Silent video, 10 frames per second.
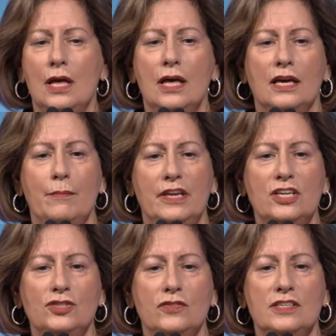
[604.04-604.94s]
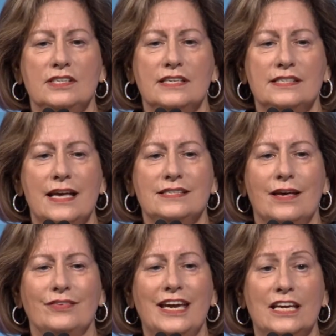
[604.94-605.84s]
committed to the success of
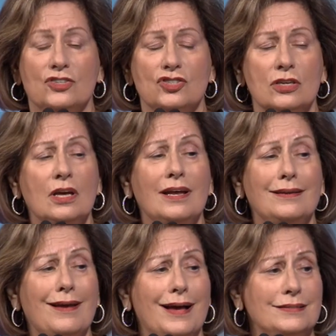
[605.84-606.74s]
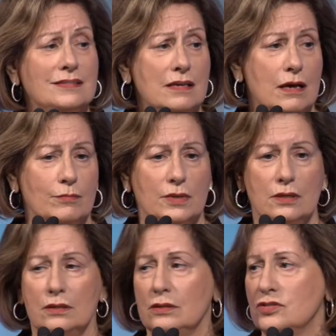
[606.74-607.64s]
each, not some,
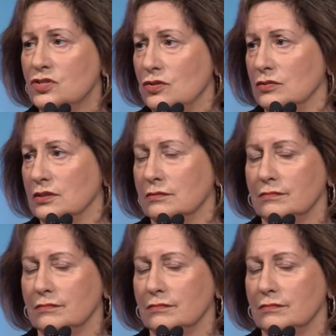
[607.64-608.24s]
student.